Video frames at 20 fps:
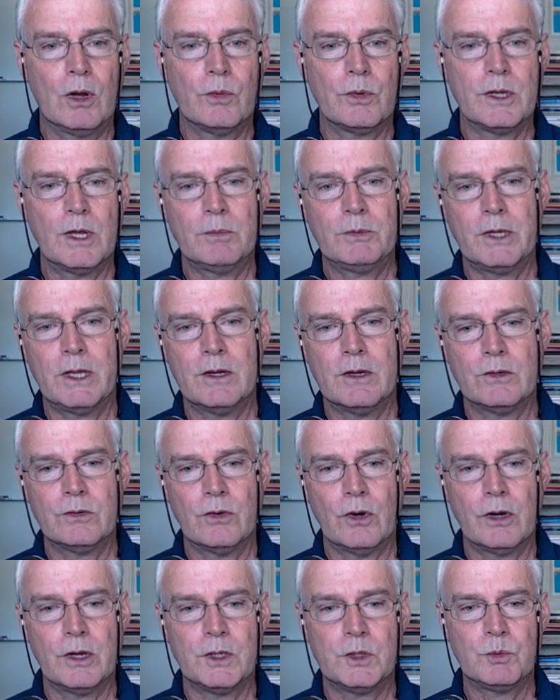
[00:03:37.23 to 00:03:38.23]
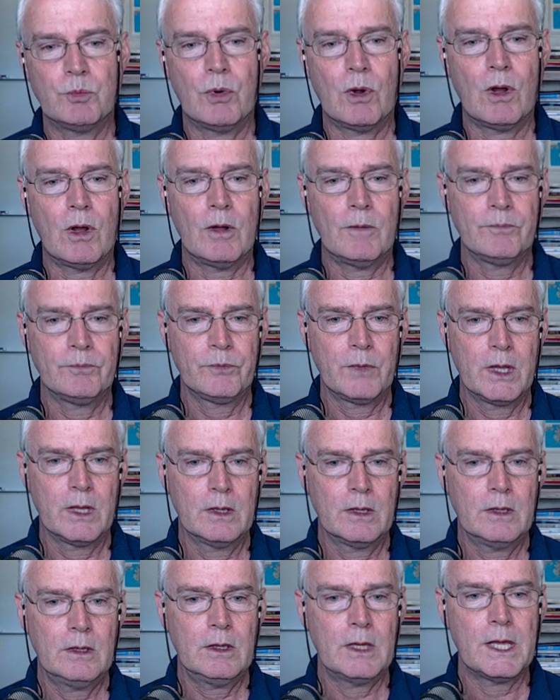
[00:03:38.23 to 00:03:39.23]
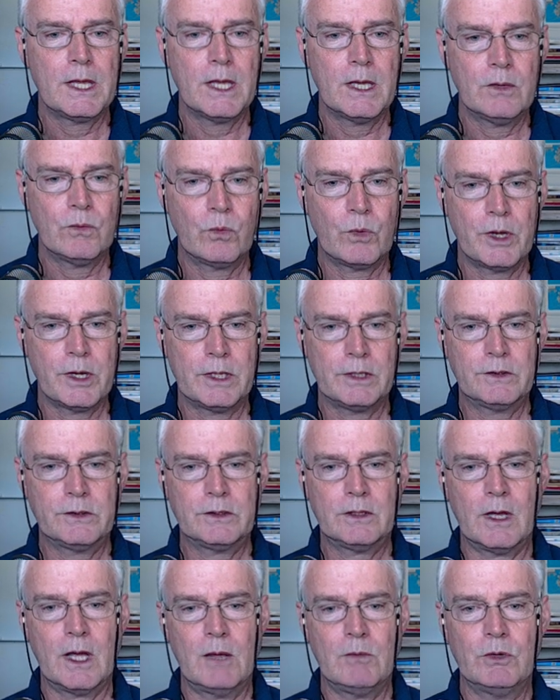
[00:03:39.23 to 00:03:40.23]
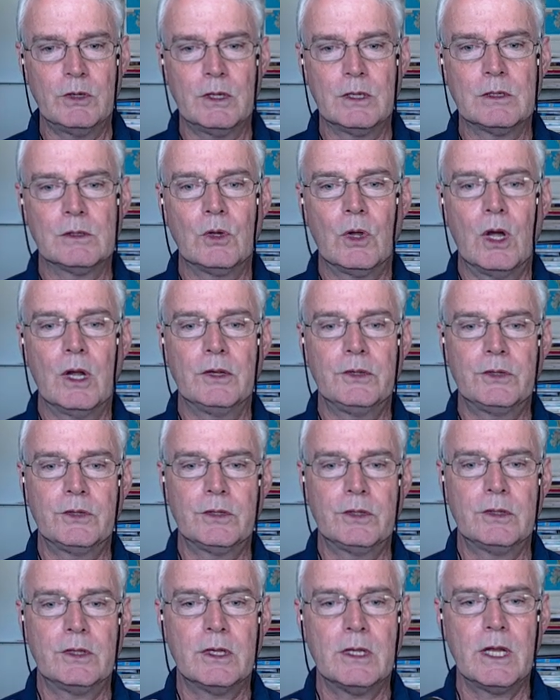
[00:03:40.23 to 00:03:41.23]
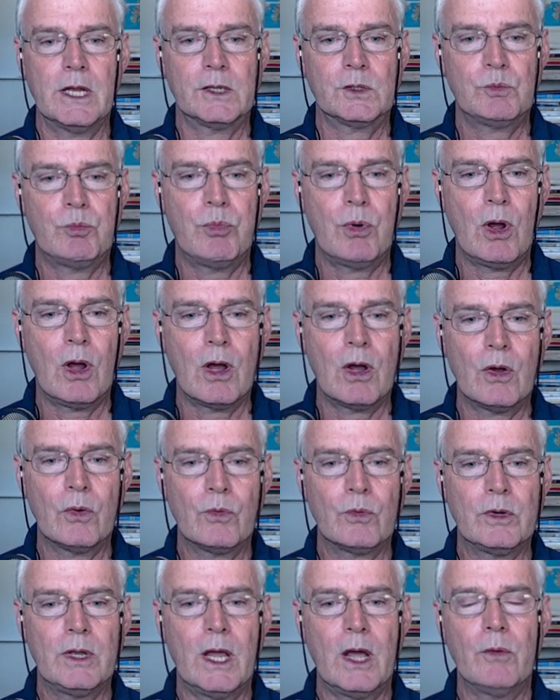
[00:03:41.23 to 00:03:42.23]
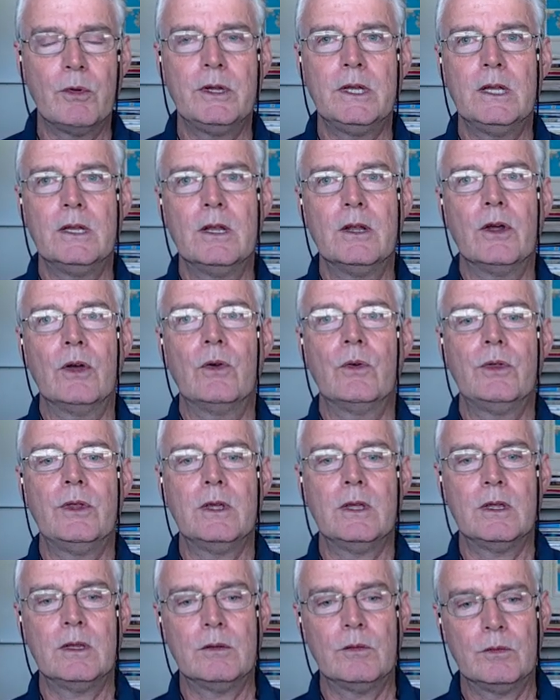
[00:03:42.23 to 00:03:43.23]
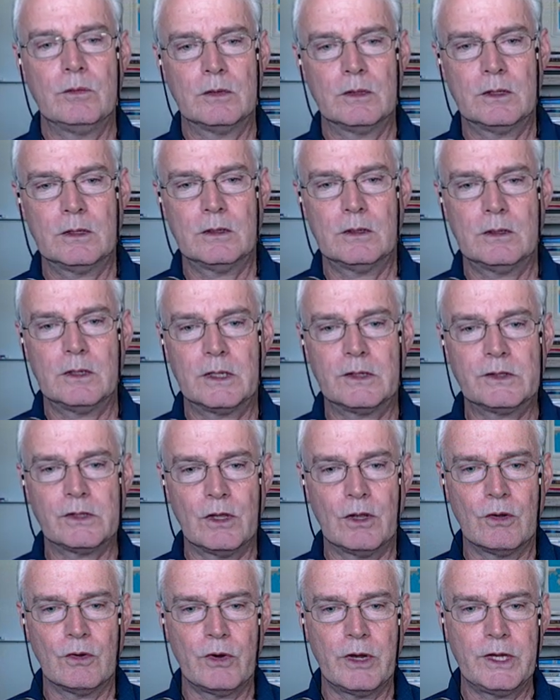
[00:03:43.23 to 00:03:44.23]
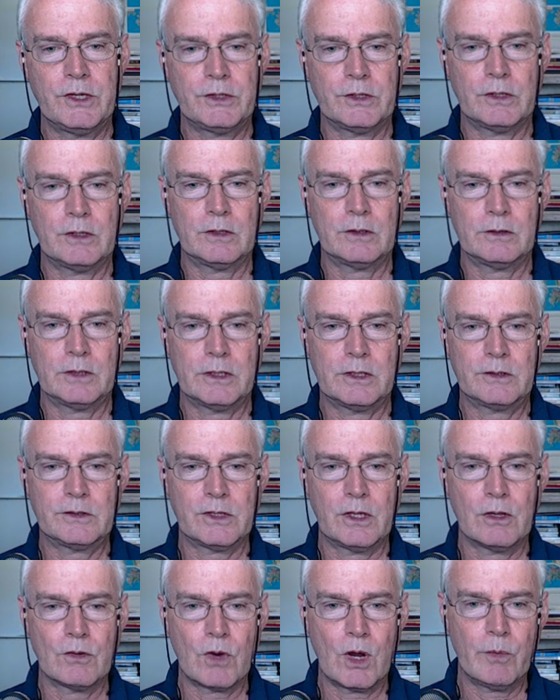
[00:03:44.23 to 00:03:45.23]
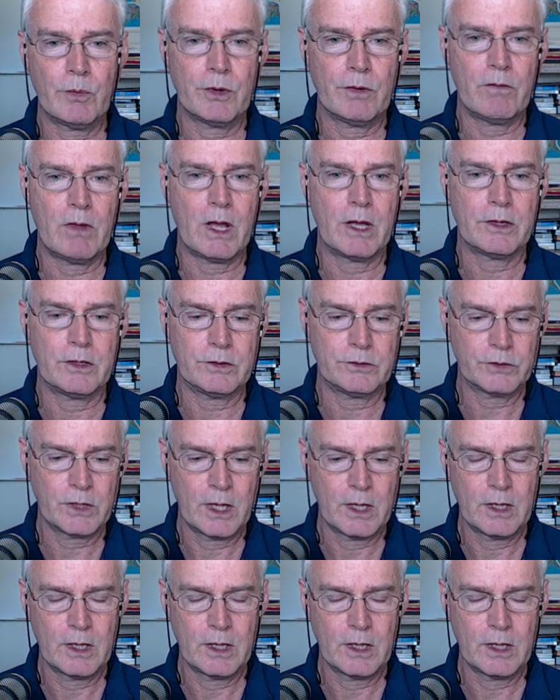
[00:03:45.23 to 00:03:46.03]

We update and draw each ball. And then when it's time to launch the next ball, now we need to know the acceleration, the accelerometer values.